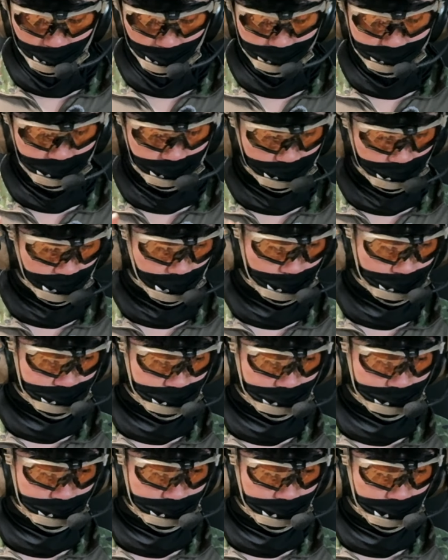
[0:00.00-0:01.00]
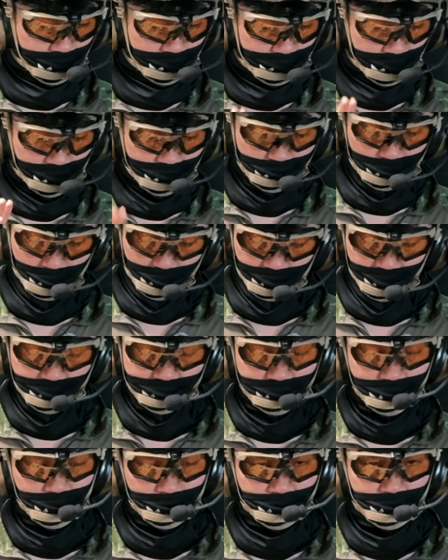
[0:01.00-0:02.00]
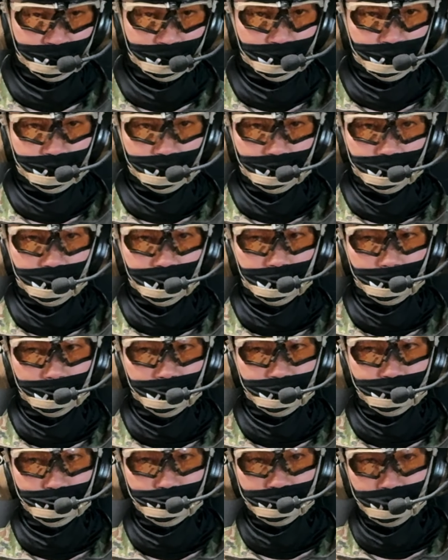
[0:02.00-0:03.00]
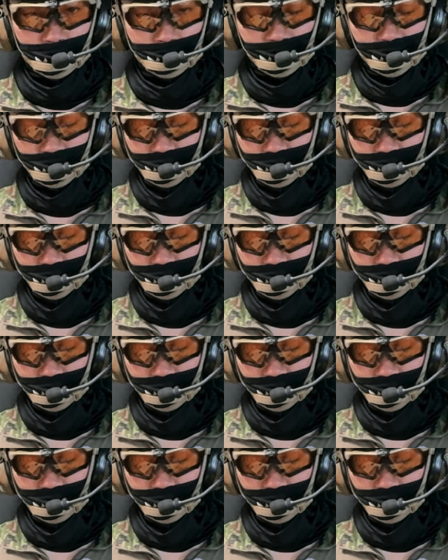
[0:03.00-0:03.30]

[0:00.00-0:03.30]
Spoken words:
for different options, and that's where I ended up at my new gun